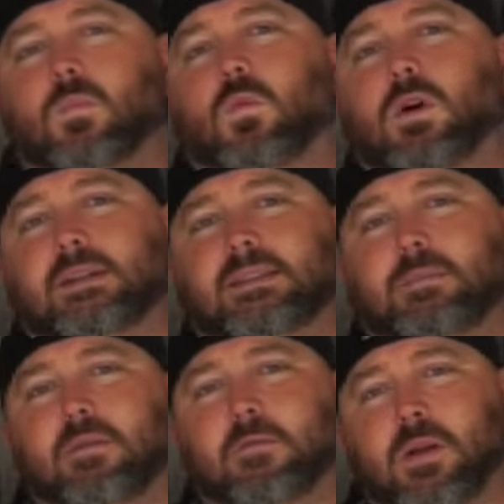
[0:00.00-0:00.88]
What's
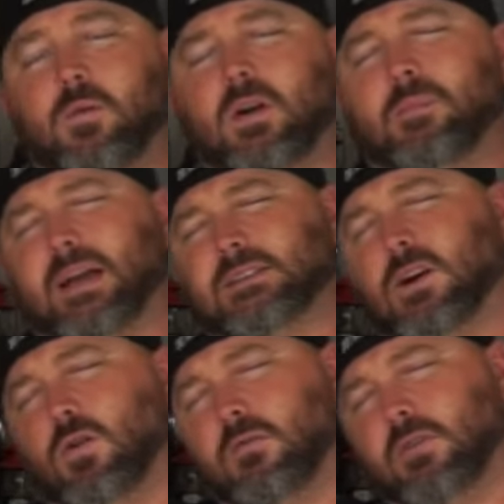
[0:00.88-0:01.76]
up, everybody? Welcome back to
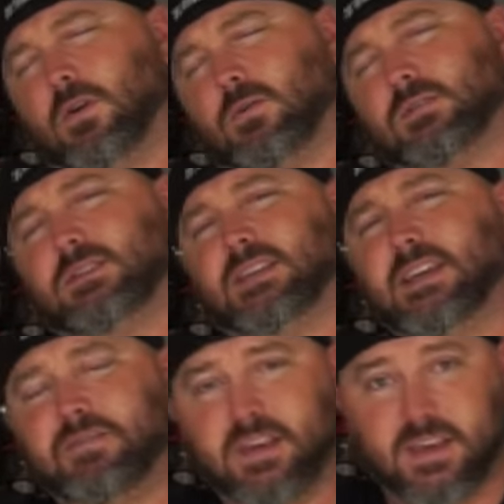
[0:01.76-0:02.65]
Old Volks
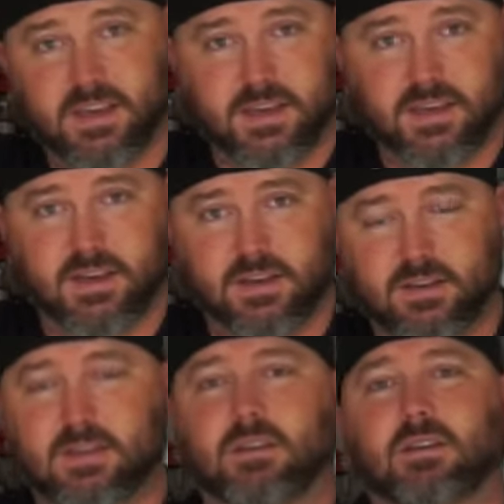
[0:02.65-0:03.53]
T V.
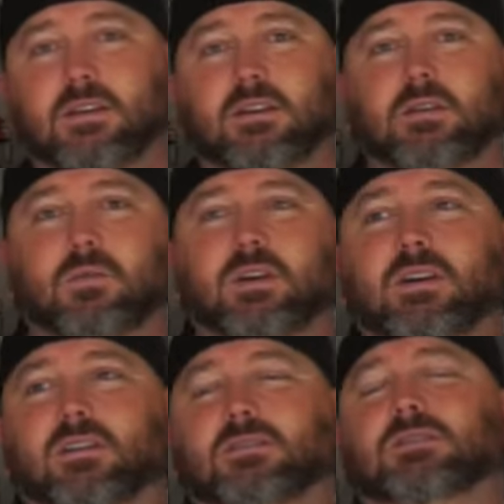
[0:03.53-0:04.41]
We
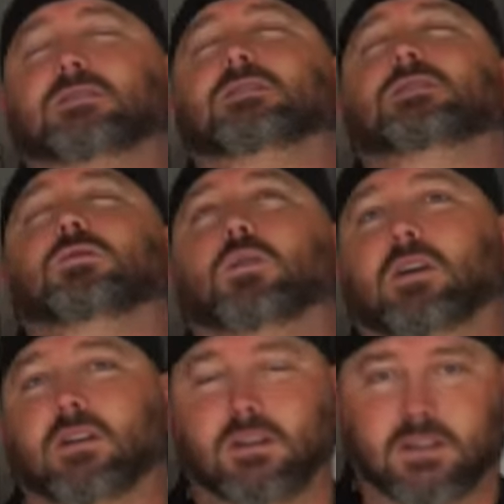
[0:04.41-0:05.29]
are still
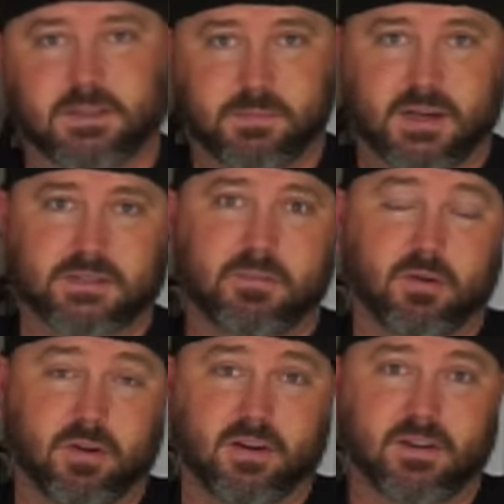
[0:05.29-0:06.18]
working on this bus
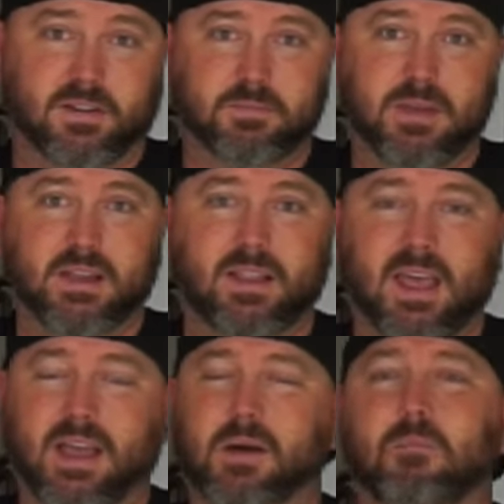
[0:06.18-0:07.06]
motor. It's been
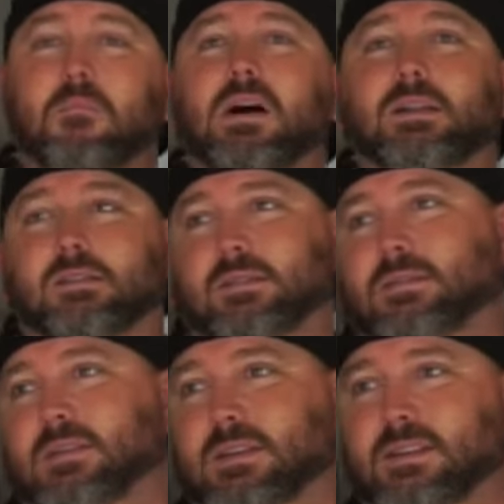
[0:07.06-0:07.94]
like a
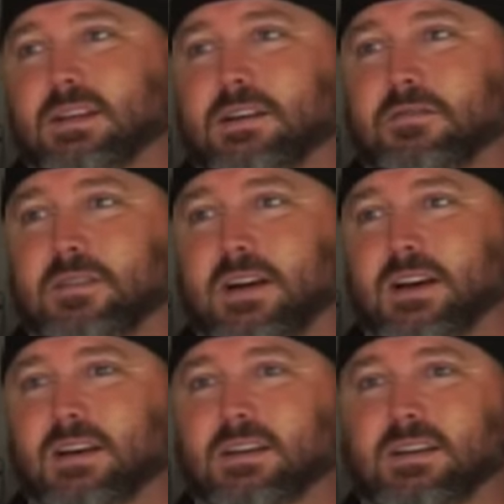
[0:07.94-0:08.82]
month of
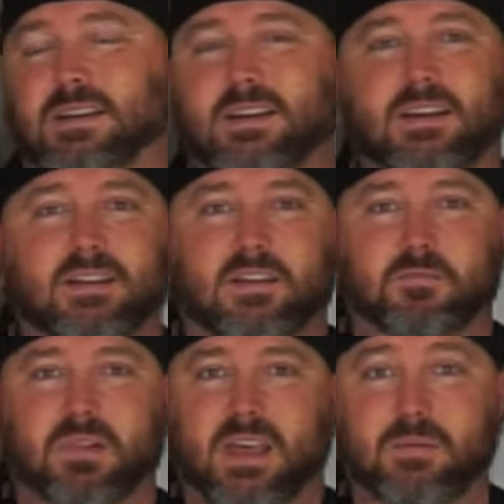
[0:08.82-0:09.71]
uh,
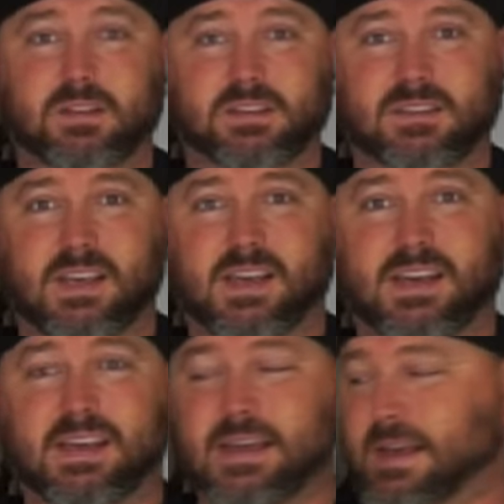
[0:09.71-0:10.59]
of playing with this
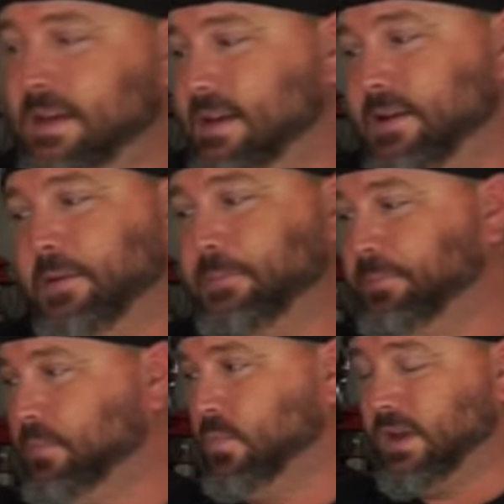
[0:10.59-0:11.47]
thing.
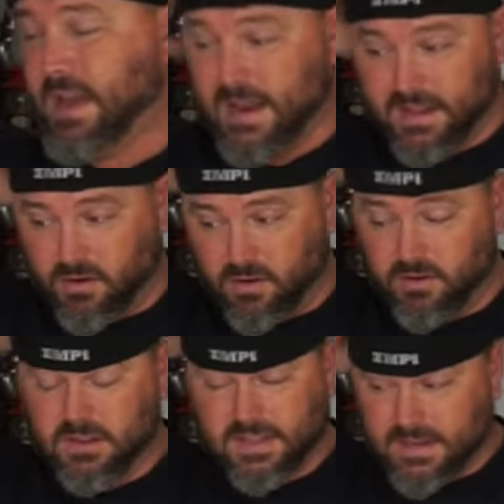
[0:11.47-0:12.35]
We got it all
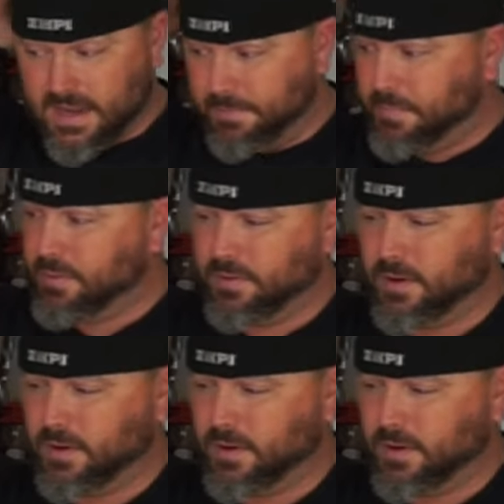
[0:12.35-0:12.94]
cleaned up.